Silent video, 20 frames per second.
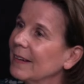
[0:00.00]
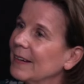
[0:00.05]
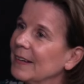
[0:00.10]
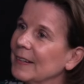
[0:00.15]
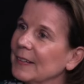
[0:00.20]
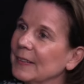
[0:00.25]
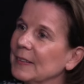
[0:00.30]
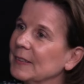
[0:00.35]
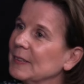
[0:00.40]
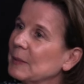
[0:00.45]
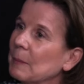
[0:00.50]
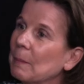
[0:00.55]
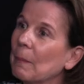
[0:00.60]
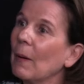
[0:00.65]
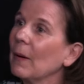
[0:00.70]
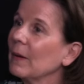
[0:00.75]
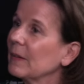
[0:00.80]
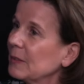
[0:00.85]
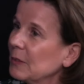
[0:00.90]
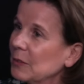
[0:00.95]
uh,
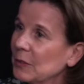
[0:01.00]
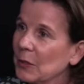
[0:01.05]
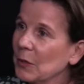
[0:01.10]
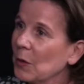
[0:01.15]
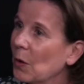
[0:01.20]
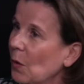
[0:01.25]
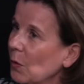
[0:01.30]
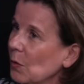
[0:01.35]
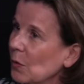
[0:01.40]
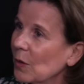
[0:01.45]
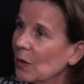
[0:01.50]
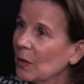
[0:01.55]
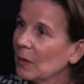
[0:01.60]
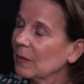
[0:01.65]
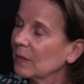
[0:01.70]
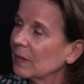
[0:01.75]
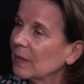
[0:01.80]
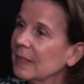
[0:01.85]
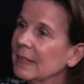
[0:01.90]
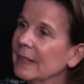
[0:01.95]
you know, Hong
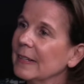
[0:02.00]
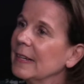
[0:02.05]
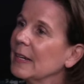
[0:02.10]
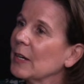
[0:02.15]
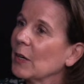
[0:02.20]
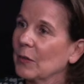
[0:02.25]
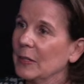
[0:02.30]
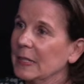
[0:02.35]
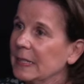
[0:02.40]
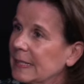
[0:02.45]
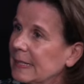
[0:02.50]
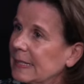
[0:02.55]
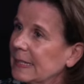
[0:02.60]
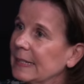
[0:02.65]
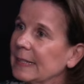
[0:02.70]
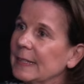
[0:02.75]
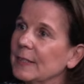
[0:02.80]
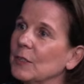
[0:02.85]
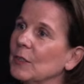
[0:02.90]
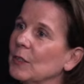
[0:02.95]
Kong
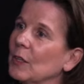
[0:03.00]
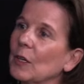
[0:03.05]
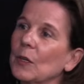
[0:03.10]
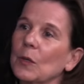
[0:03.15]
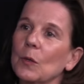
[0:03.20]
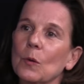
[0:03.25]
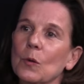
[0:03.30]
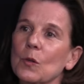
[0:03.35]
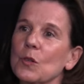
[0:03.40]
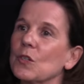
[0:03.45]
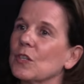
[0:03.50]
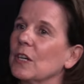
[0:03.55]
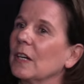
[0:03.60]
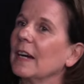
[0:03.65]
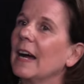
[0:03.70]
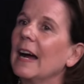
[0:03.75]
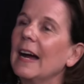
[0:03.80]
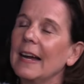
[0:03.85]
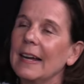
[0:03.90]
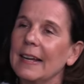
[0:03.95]
Christie's, you know, or
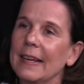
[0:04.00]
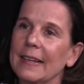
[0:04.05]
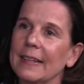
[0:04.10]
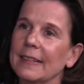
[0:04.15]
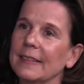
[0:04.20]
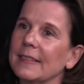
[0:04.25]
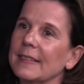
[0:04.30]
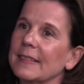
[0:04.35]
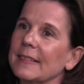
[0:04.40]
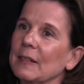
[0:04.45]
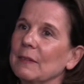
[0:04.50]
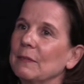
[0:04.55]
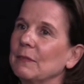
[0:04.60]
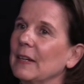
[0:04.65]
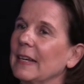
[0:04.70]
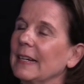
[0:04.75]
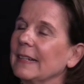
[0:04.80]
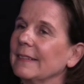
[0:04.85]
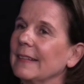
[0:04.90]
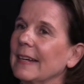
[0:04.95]
Shanghai and stuff
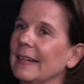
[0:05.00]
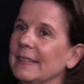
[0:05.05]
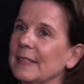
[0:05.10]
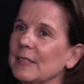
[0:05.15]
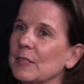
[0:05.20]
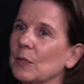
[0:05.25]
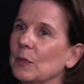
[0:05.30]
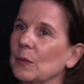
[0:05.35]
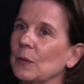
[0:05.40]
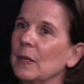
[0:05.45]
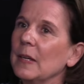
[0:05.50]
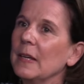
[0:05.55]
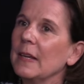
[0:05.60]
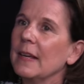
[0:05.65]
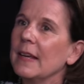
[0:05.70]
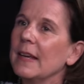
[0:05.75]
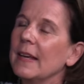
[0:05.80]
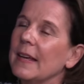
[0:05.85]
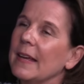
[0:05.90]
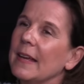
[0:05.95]
like that. So
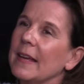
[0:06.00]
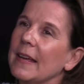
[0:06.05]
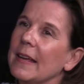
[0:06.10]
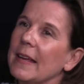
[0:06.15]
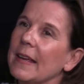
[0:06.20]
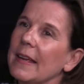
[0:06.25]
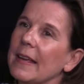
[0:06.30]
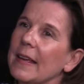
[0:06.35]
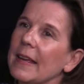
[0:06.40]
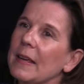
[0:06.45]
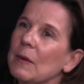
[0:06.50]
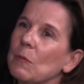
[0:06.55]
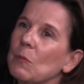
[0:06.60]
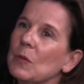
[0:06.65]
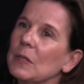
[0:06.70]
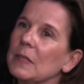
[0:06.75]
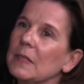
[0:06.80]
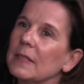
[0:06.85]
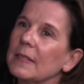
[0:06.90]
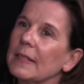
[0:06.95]
it
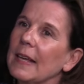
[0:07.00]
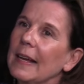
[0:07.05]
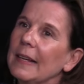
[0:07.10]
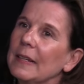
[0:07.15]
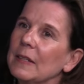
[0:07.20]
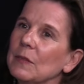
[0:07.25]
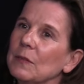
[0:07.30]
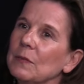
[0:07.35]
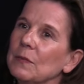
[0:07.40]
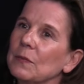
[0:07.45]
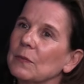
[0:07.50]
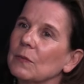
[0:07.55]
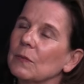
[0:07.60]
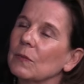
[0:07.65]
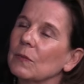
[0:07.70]
was kind of